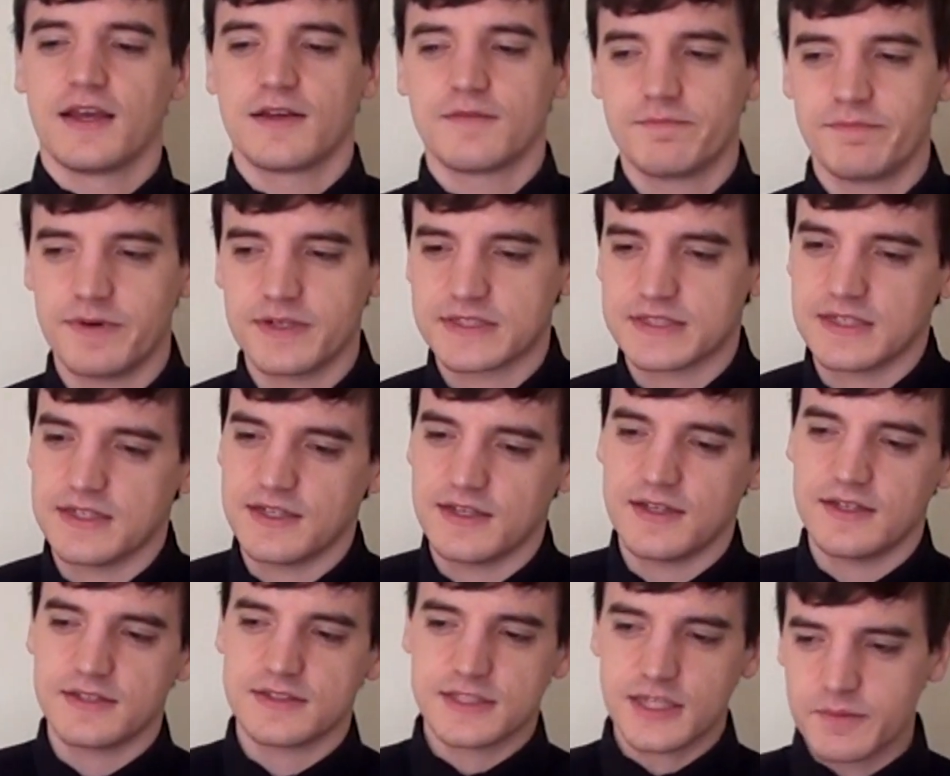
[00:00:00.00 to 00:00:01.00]
But
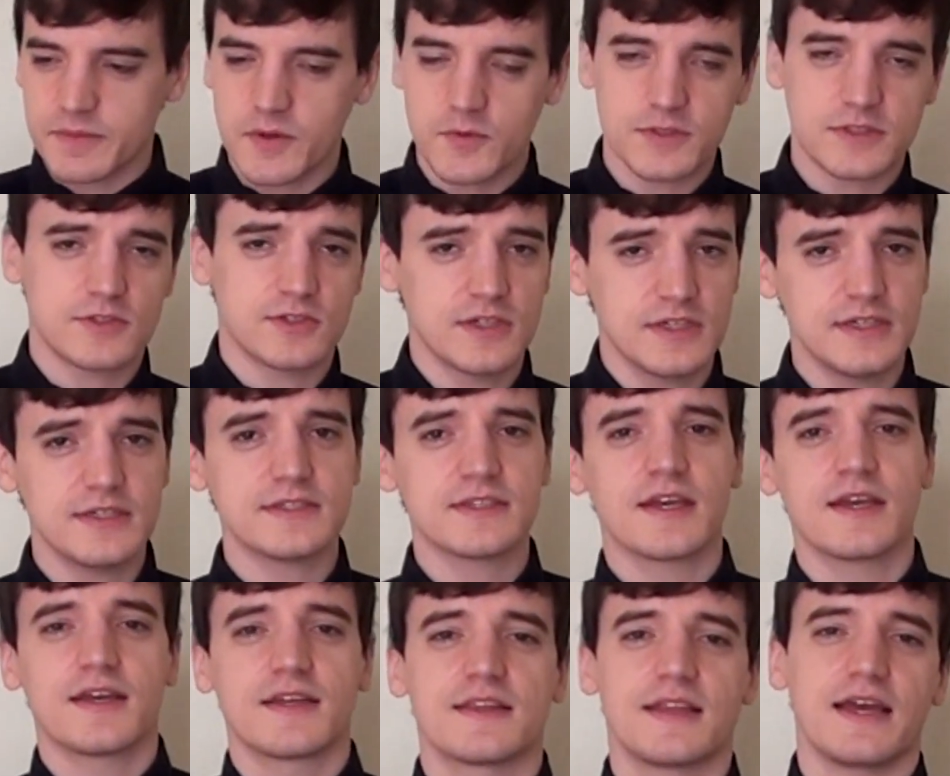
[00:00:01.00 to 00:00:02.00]
Cinema with Cheese,
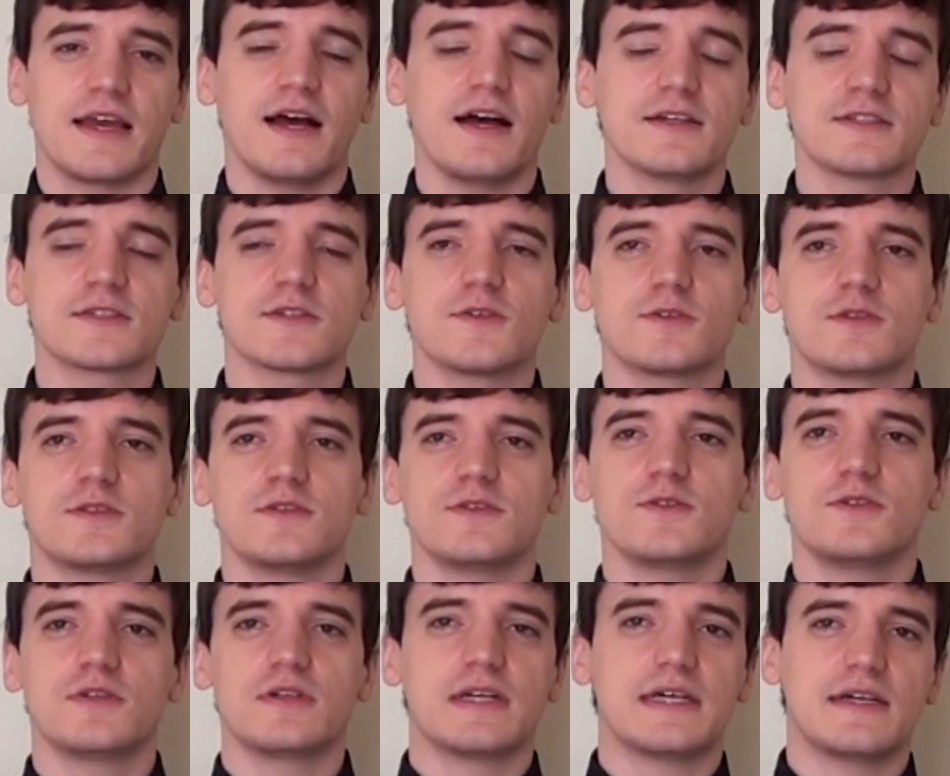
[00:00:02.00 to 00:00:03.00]
they also
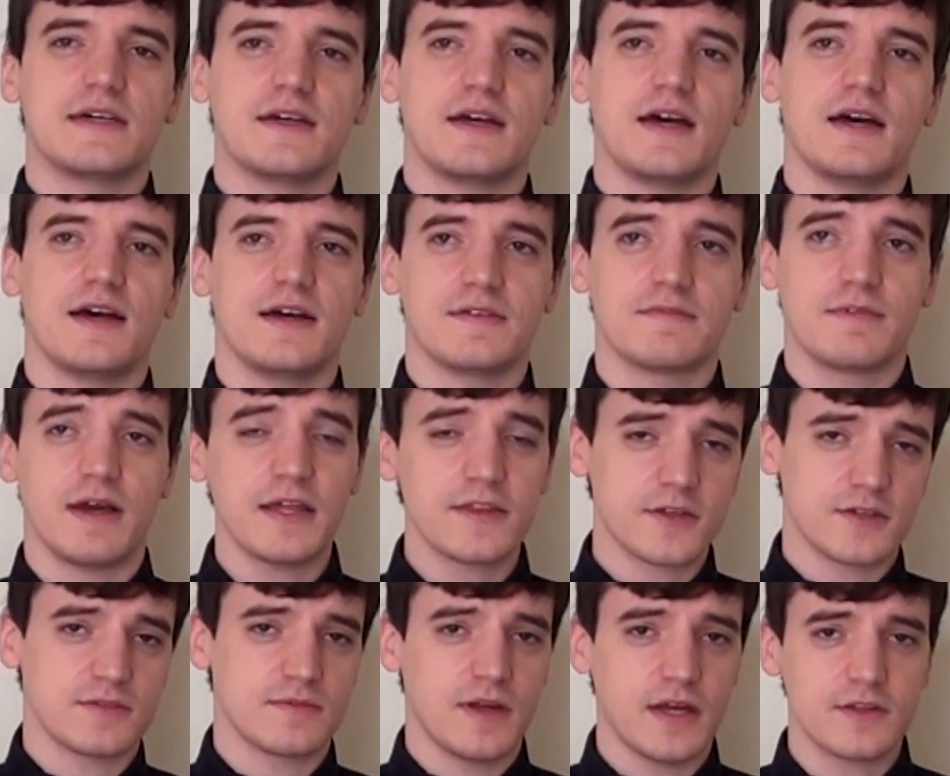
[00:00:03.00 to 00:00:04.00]
do
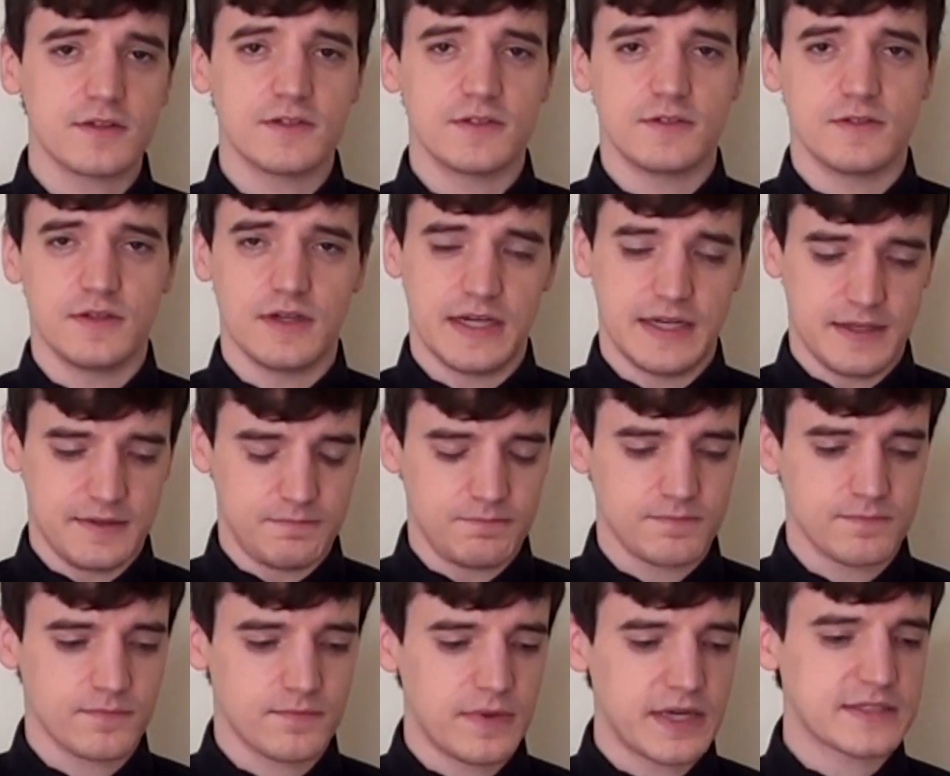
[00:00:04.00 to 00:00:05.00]
other
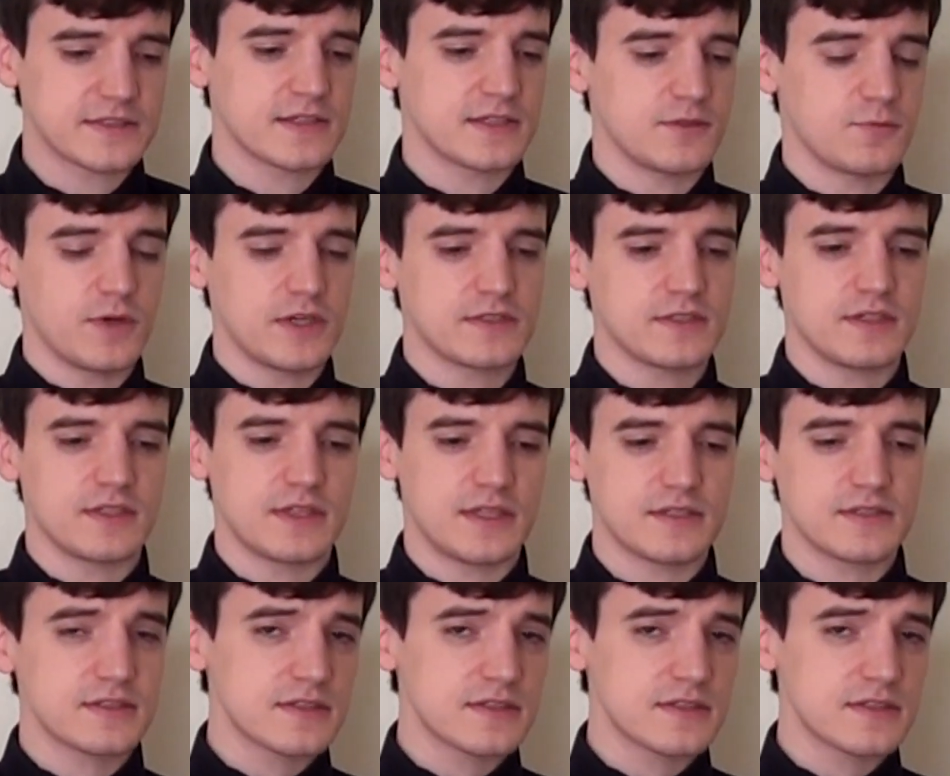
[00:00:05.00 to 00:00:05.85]
Mexican wrestling things,